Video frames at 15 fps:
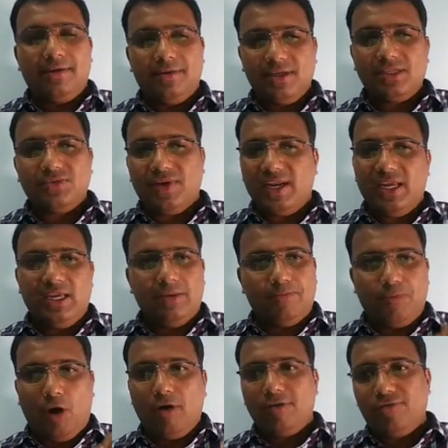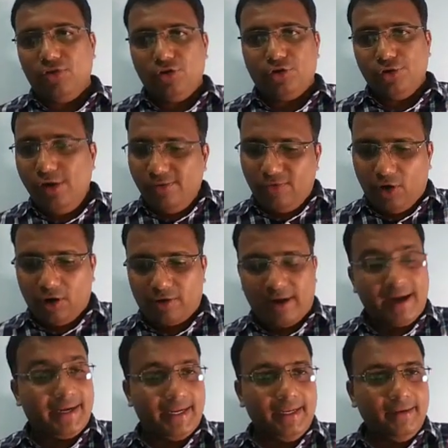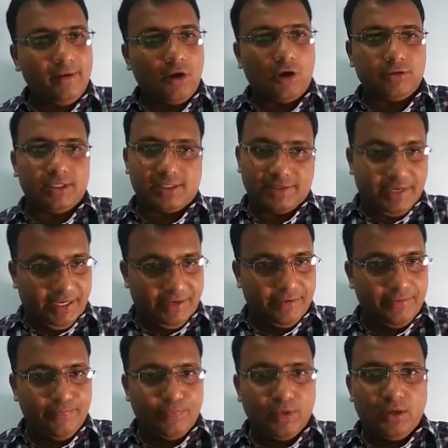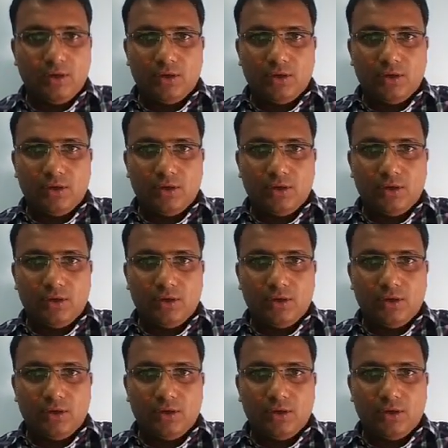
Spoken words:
and this is very powerful tool for writing on the screen.